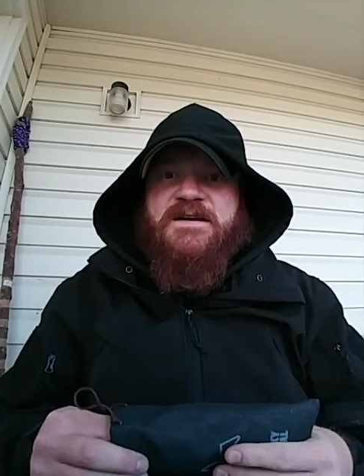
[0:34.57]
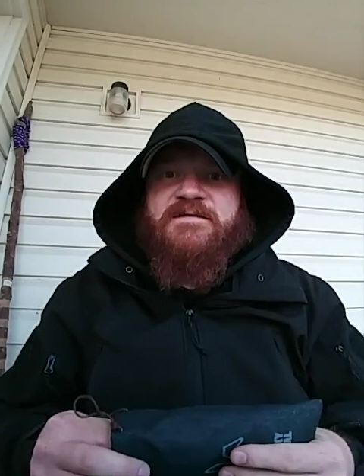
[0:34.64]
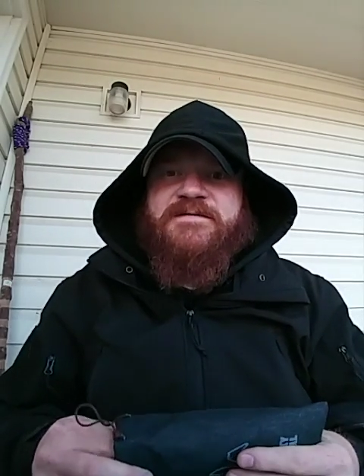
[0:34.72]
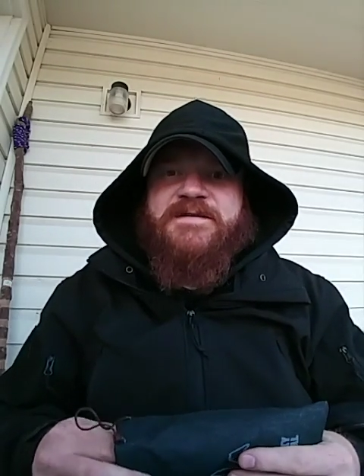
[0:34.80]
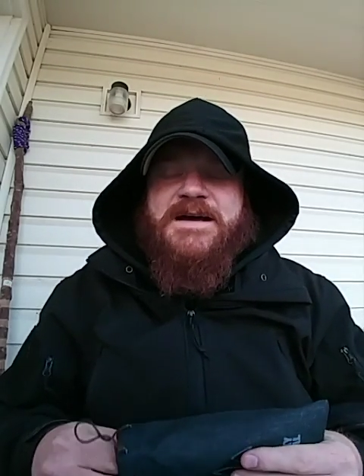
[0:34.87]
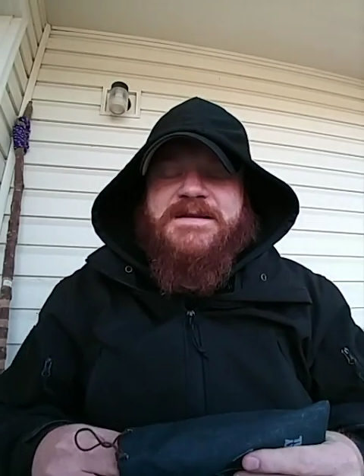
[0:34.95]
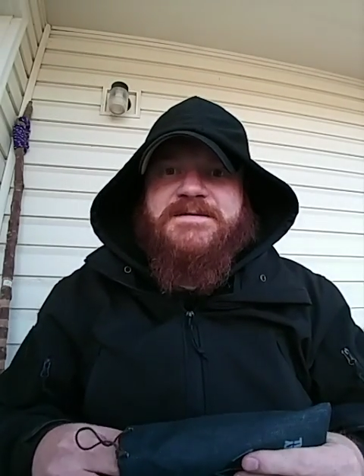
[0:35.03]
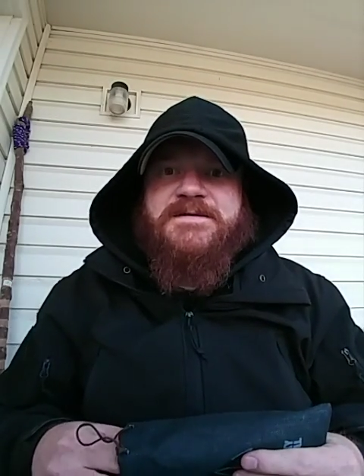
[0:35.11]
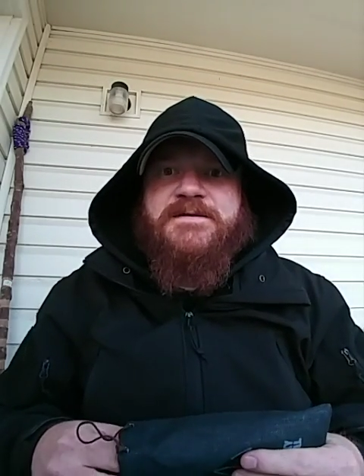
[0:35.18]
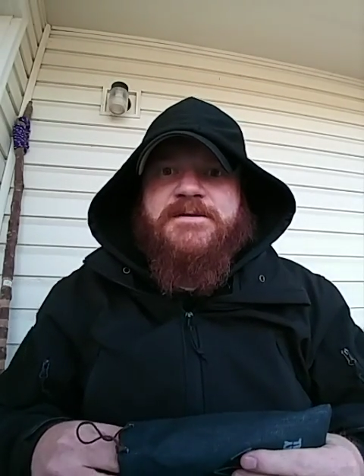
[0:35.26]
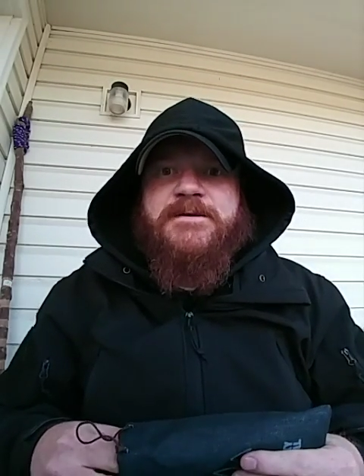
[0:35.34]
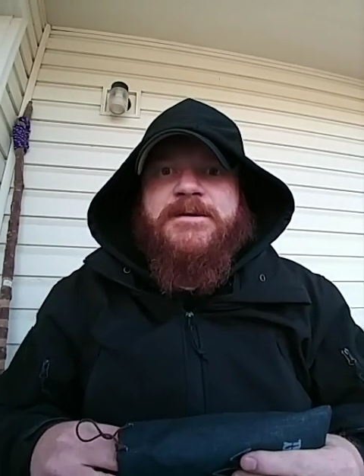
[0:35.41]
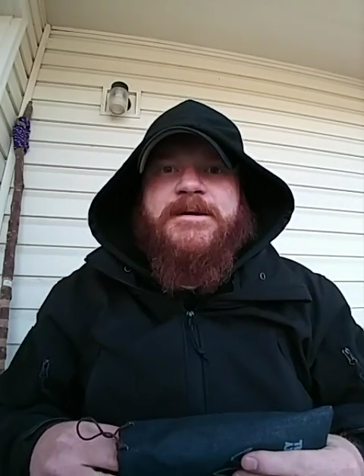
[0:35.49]
out vets,
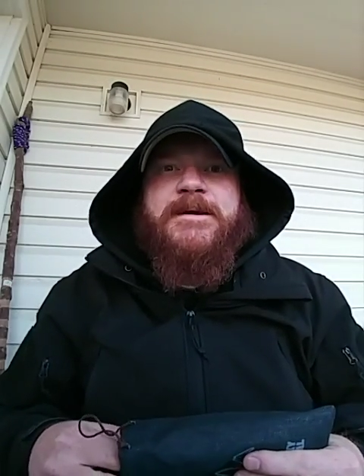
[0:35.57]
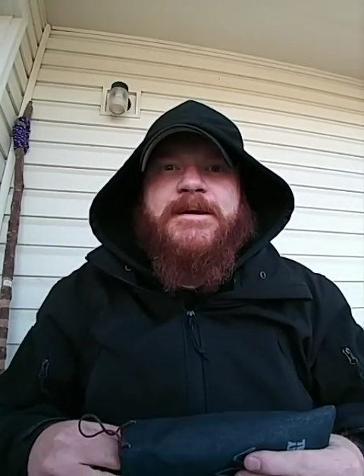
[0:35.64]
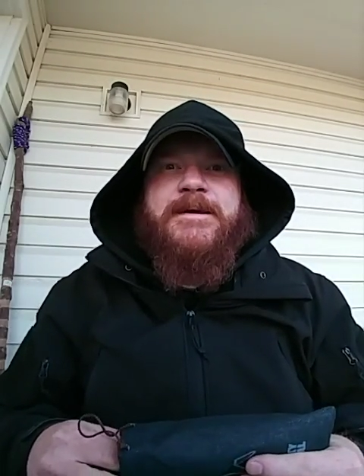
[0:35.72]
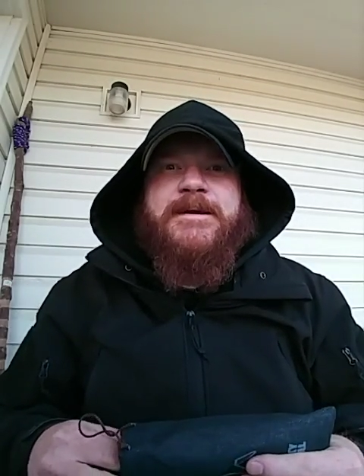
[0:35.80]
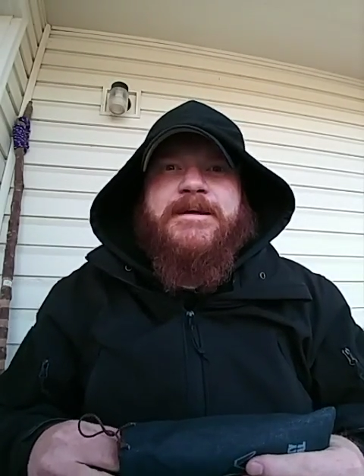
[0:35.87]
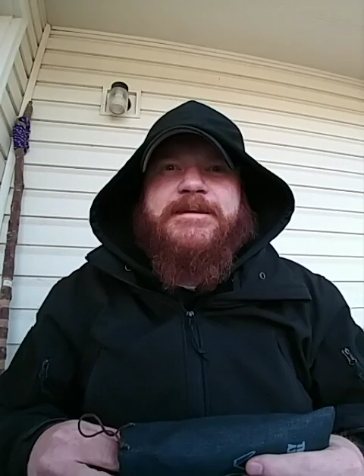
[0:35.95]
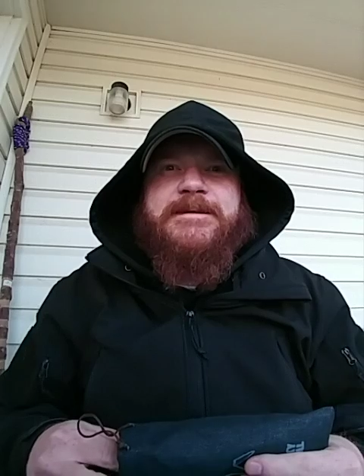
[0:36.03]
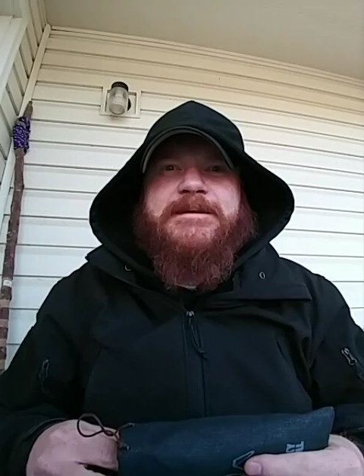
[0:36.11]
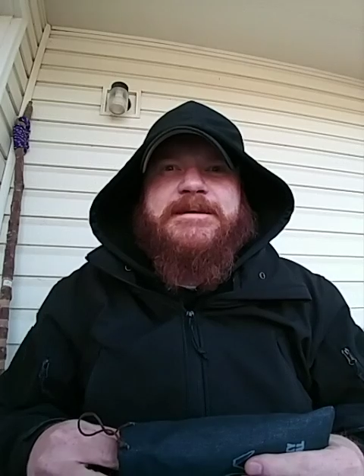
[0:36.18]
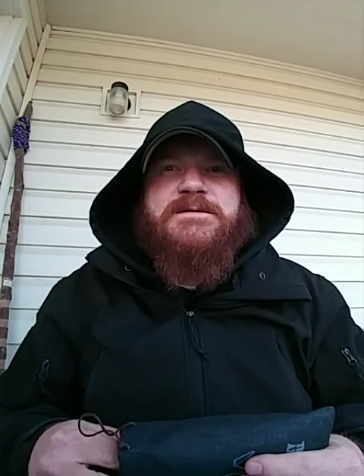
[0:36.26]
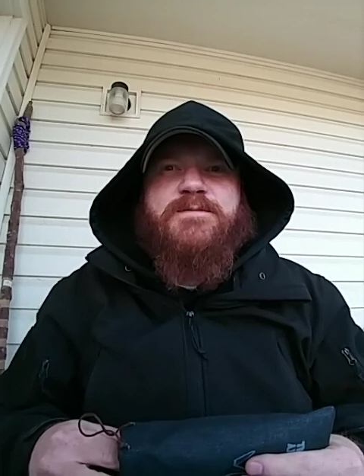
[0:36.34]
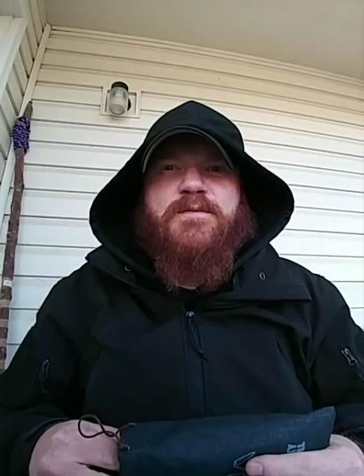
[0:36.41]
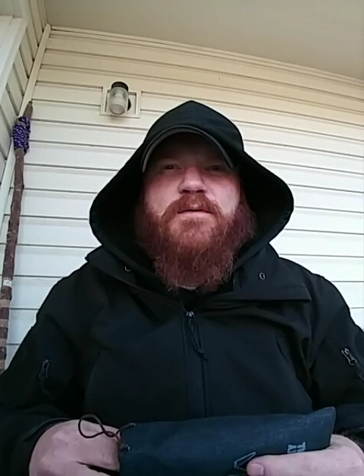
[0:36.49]
and I think
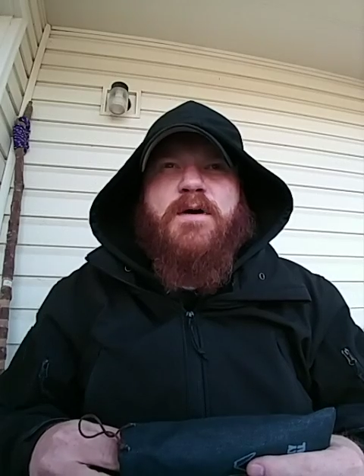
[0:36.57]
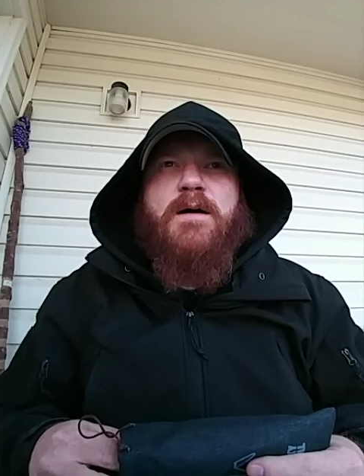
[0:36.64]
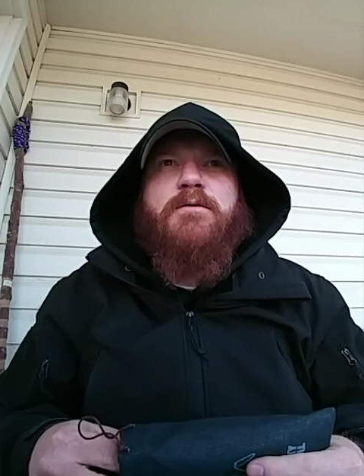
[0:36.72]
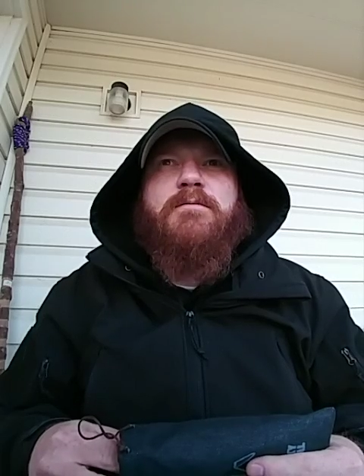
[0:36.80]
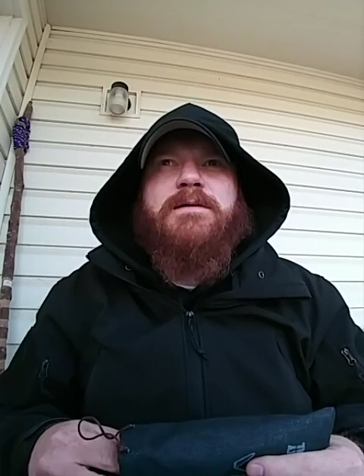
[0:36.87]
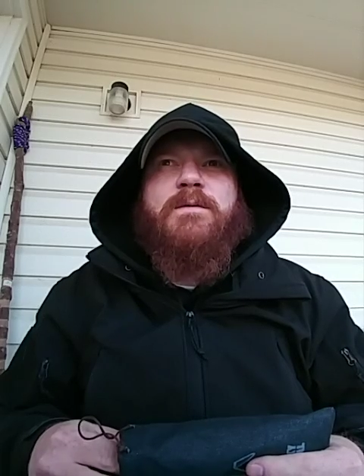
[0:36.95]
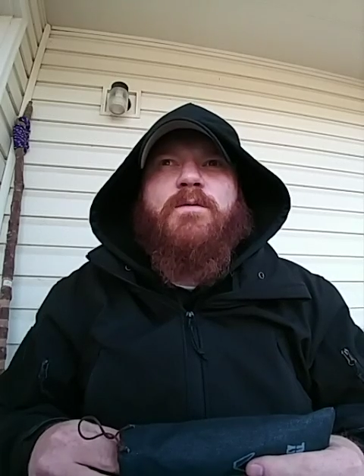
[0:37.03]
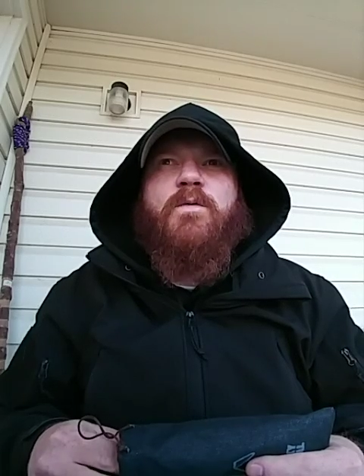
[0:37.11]
that's probably